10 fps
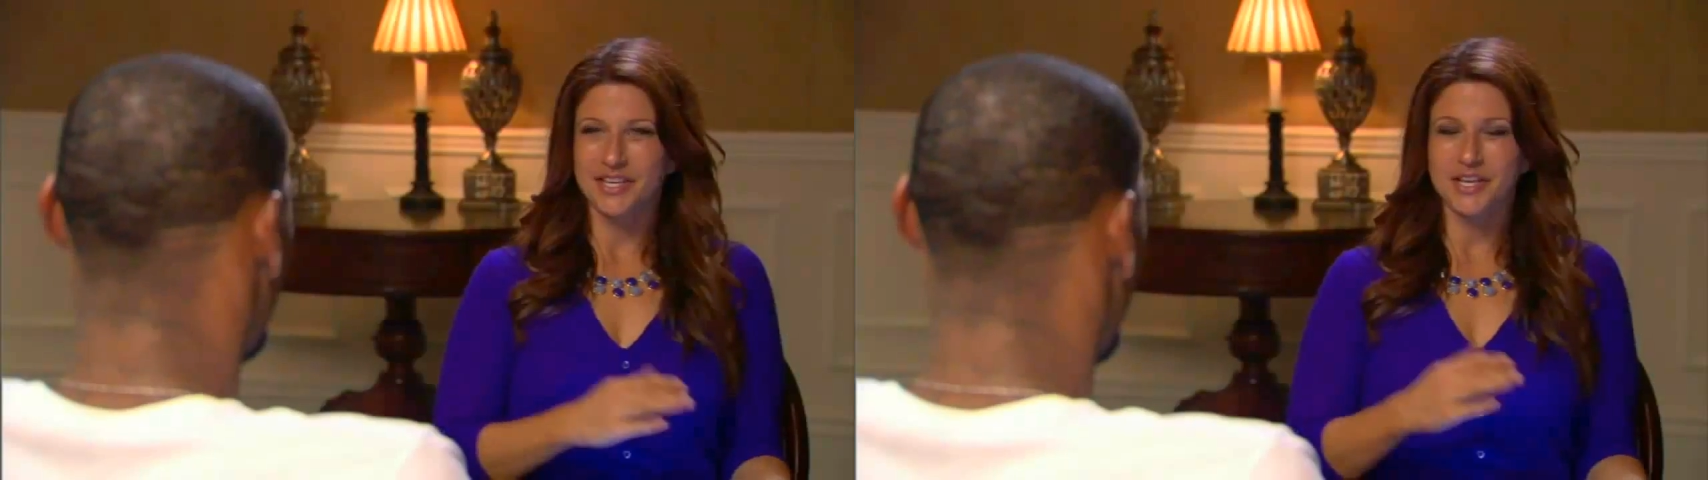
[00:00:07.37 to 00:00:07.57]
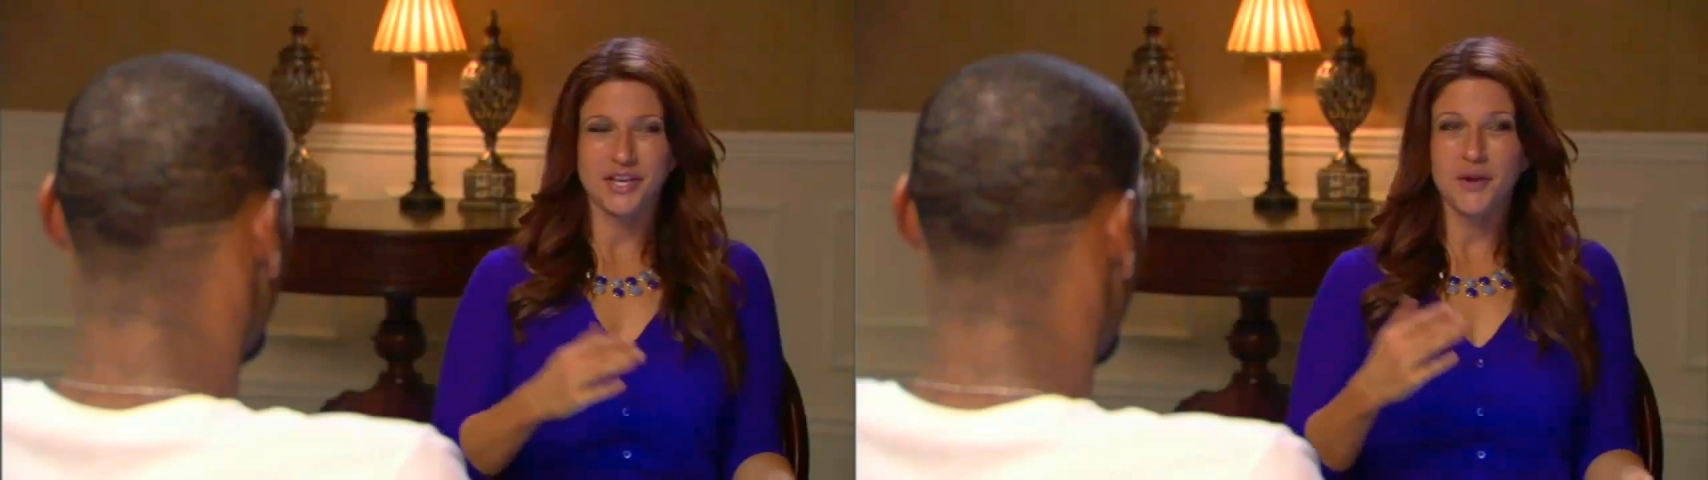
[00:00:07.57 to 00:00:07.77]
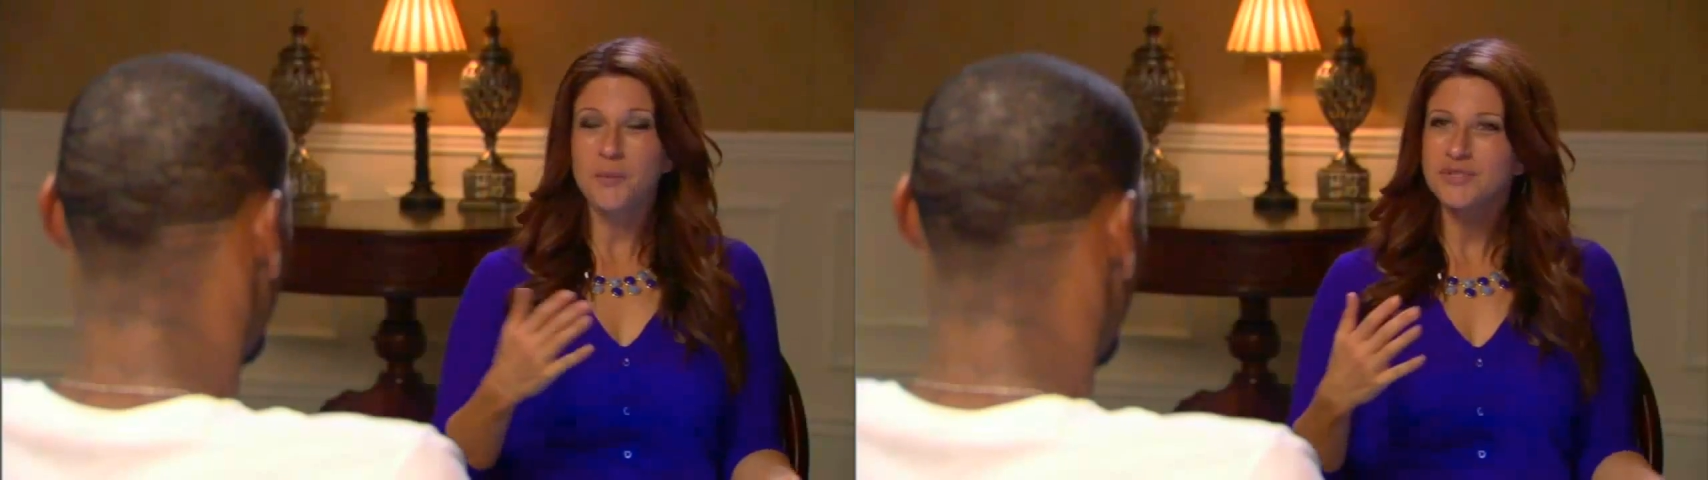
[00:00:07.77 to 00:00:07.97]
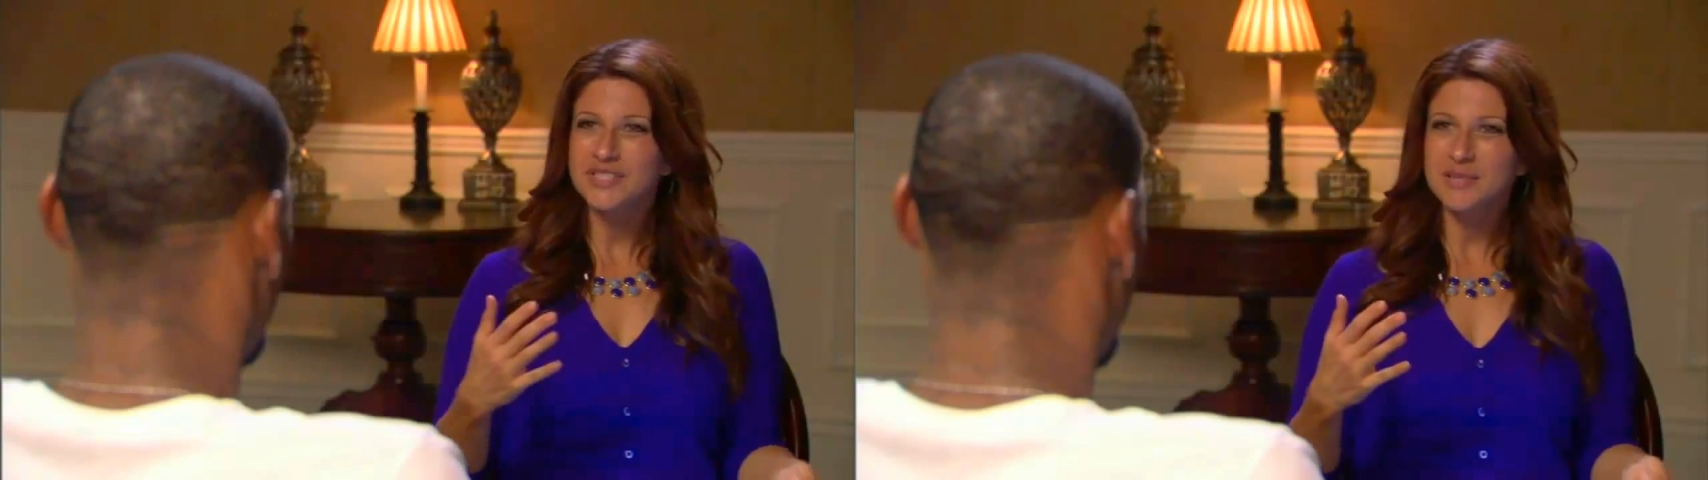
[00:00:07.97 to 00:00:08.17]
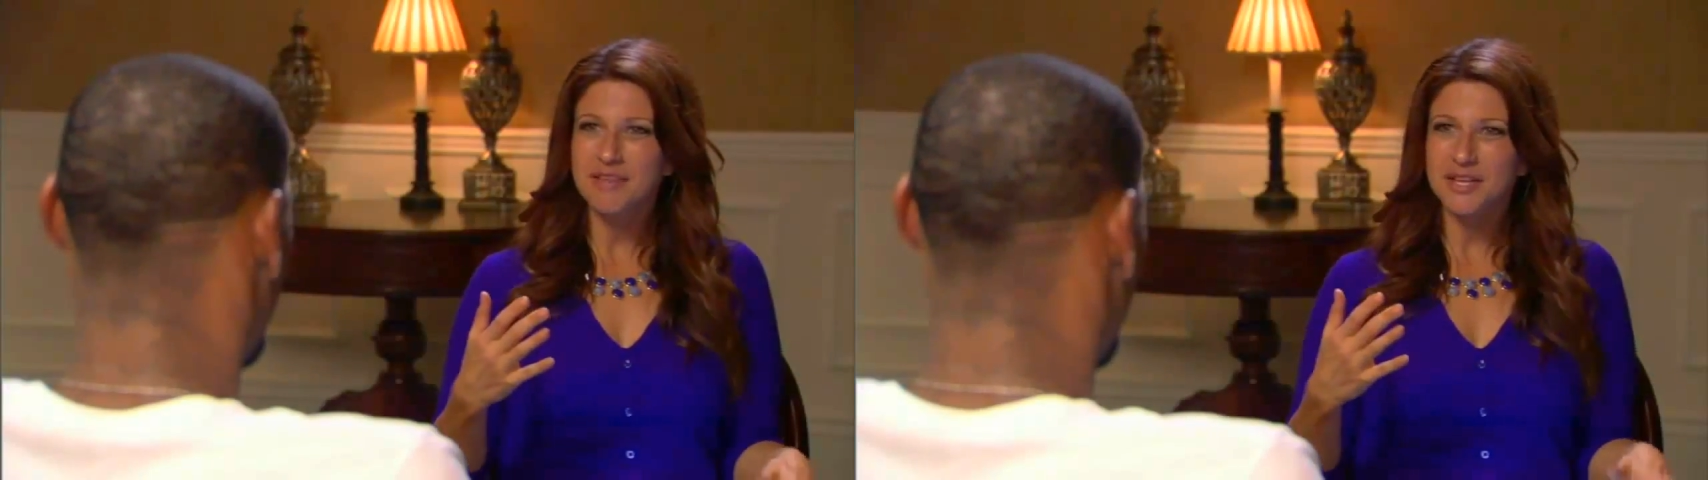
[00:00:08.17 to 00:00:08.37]
it almost
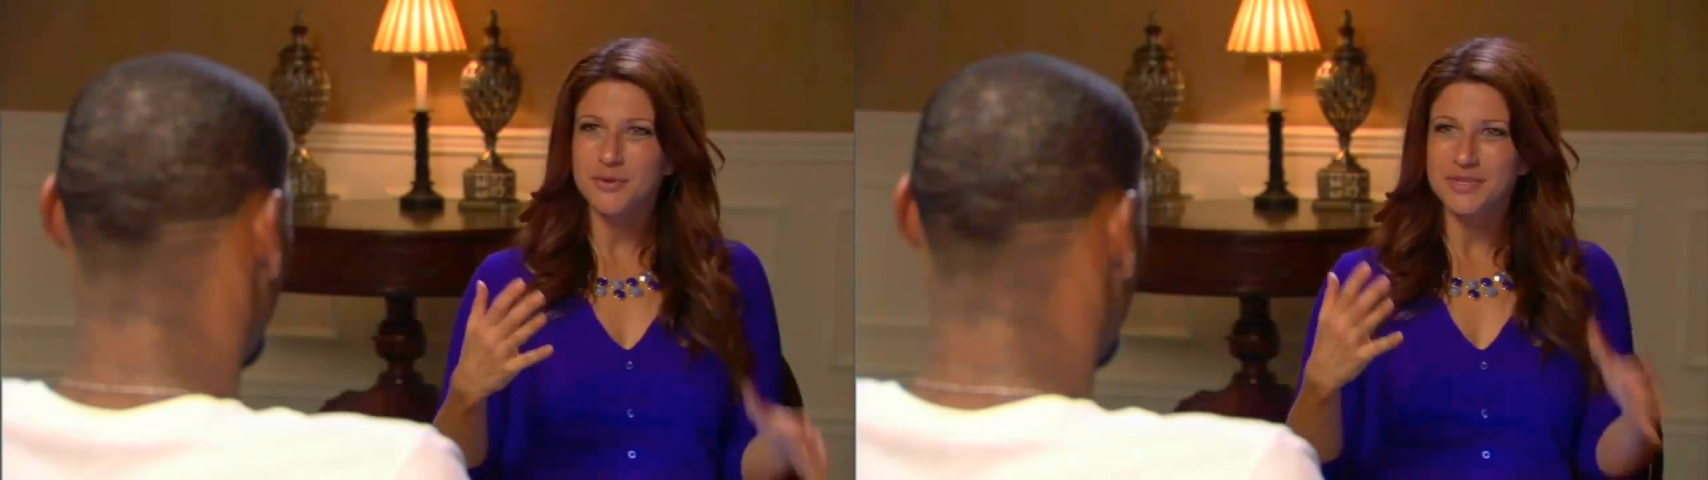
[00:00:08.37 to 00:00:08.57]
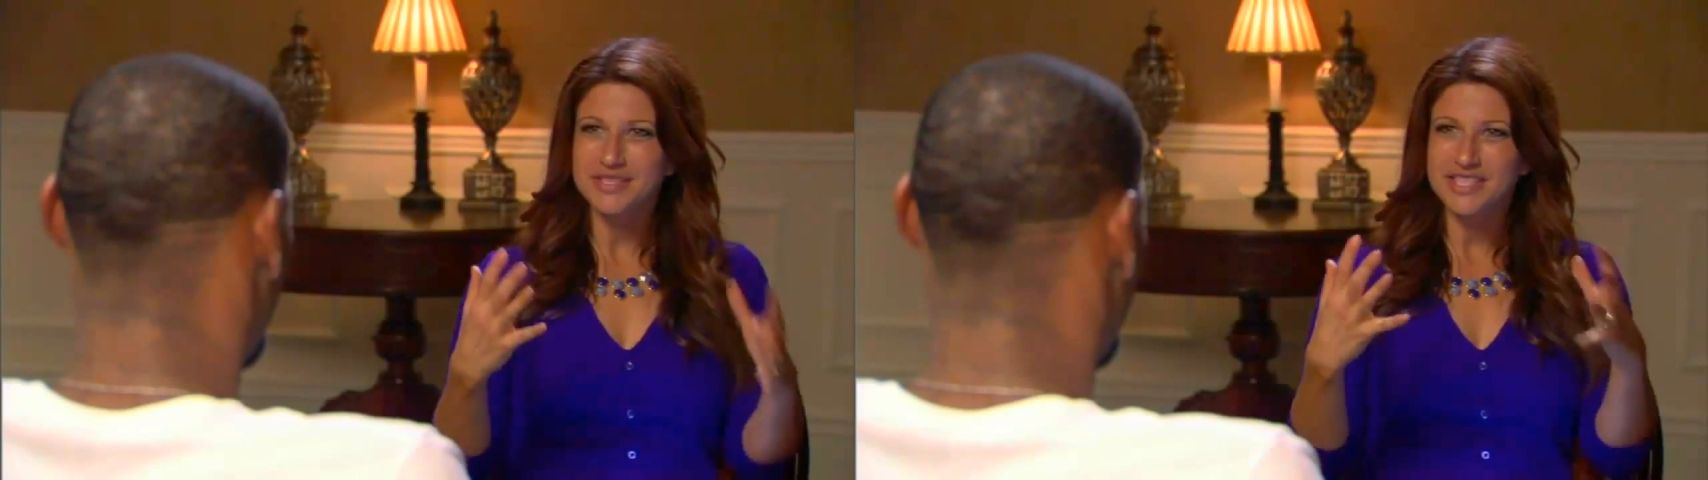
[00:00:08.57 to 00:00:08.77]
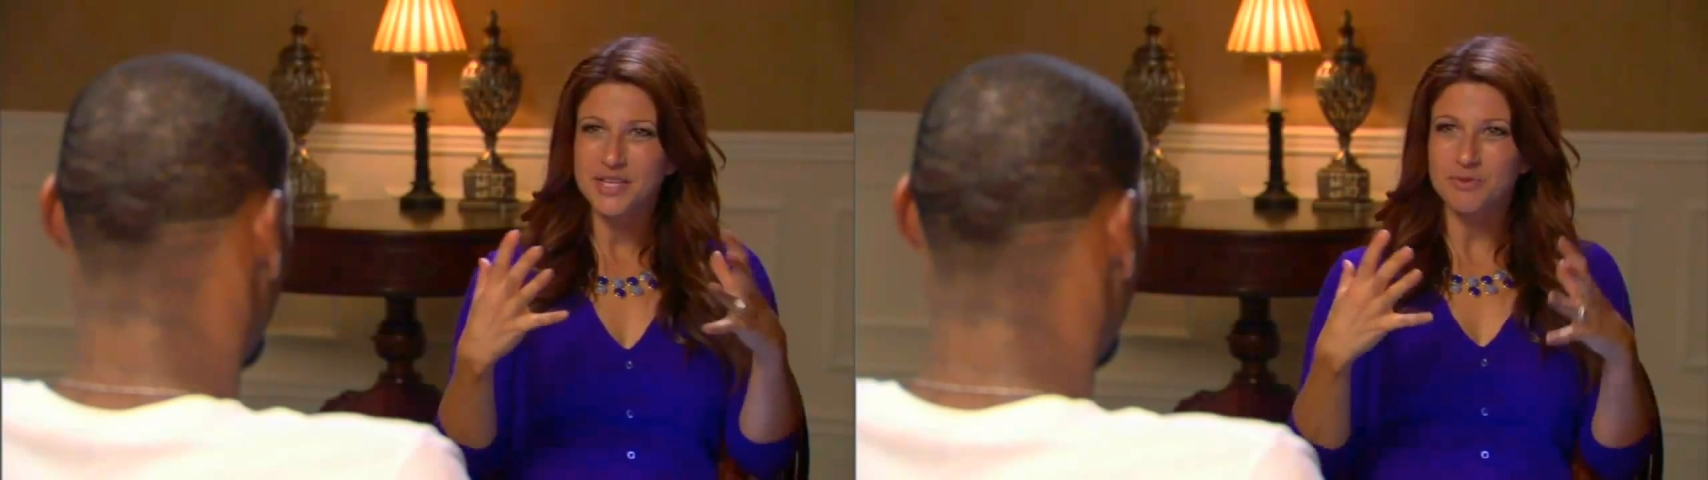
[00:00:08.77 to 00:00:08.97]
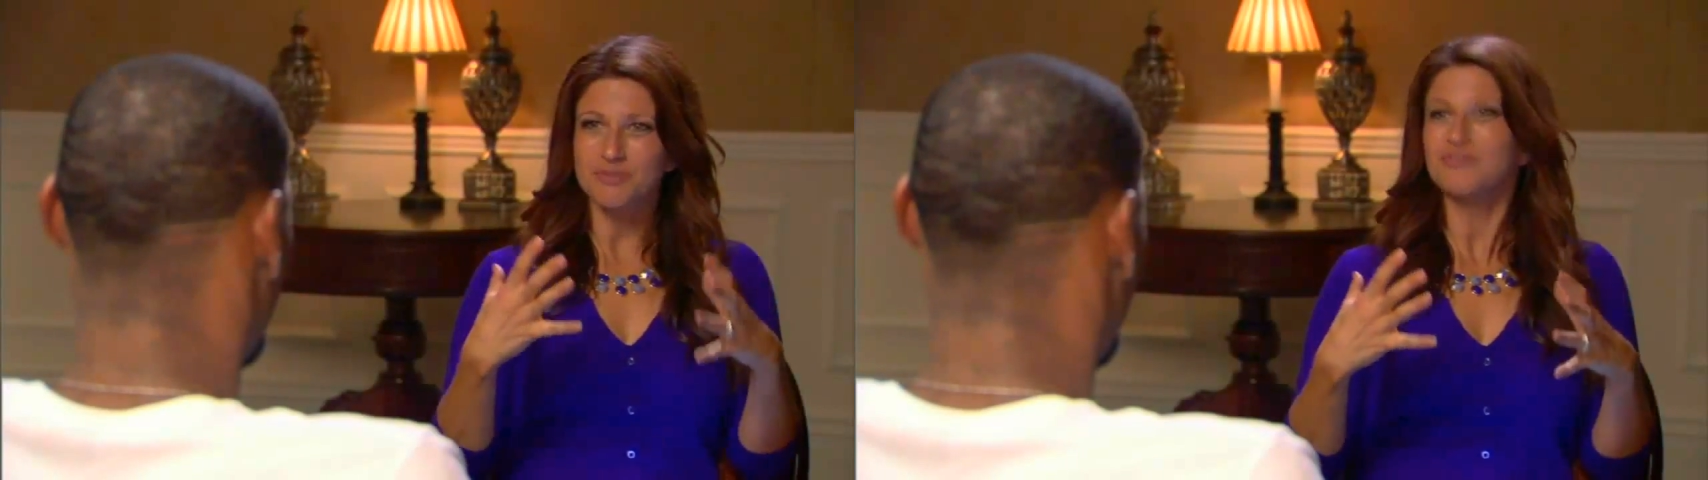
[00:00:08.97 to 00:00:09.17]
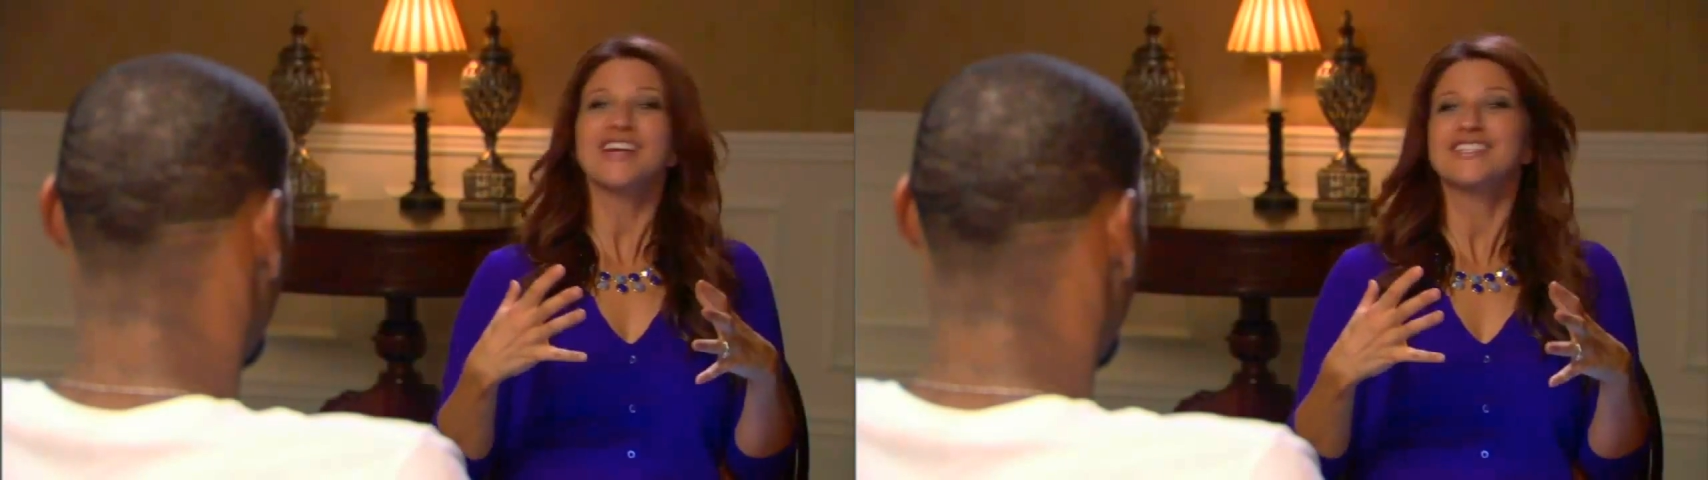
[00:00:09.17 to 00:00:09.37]
seemed like you could see a
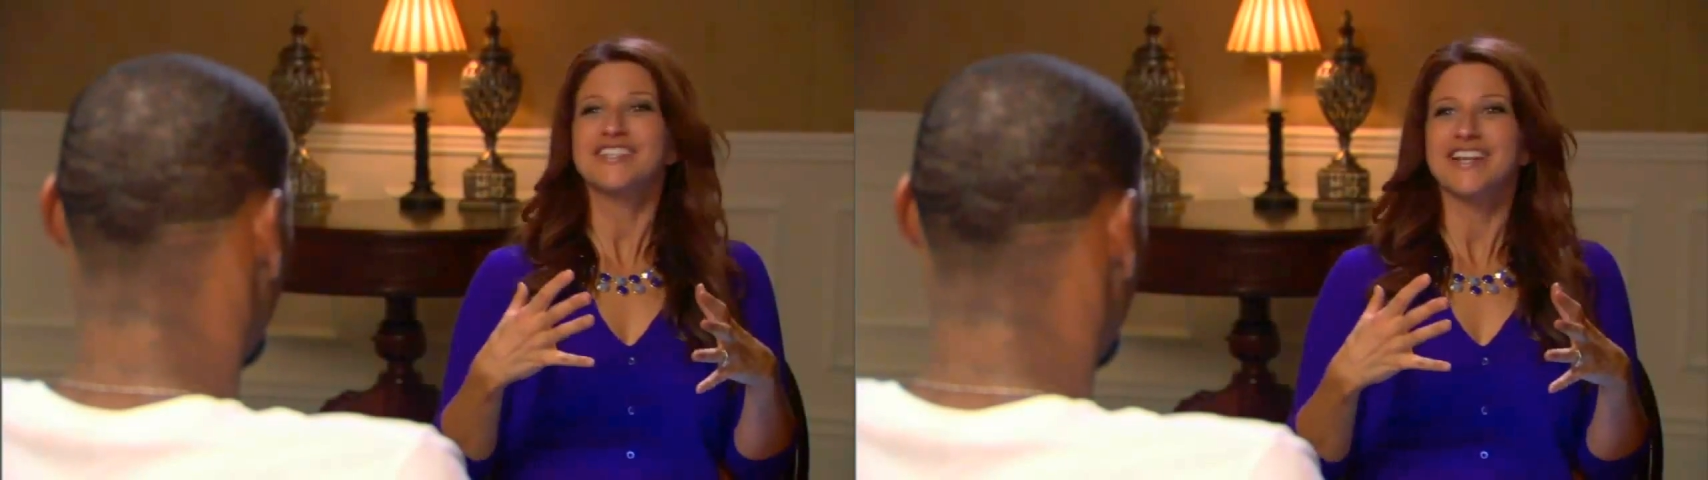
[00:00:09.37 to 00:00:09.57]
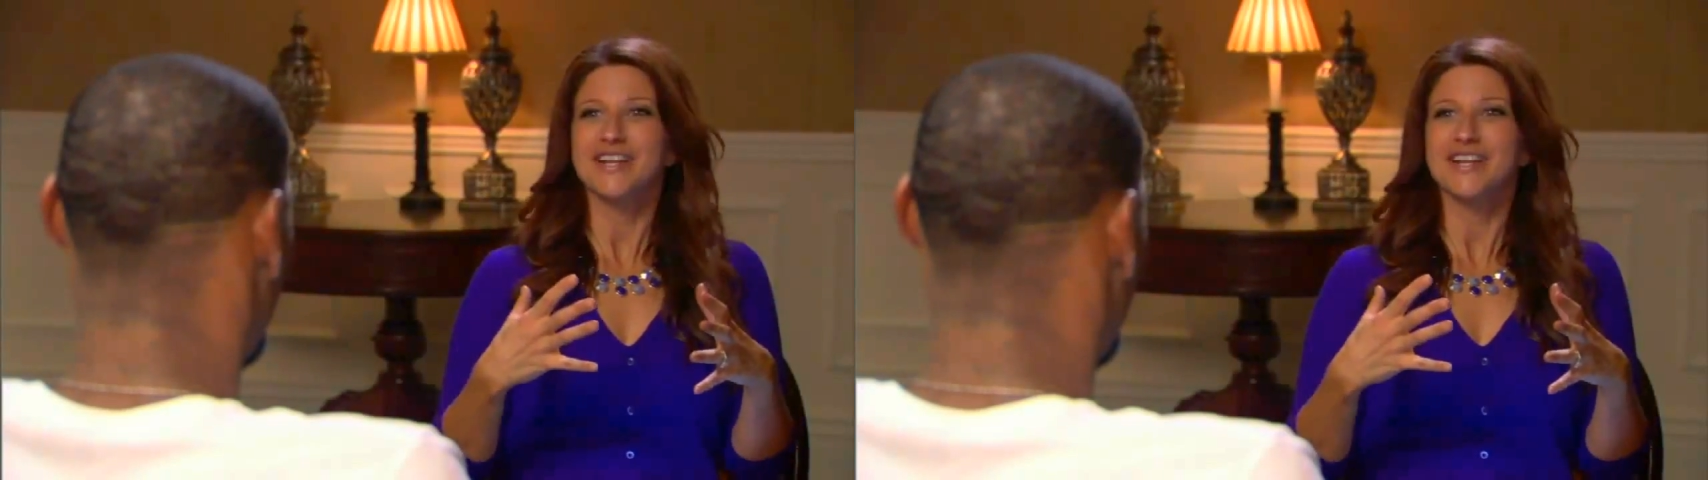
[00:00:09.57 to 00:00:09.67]
reflection in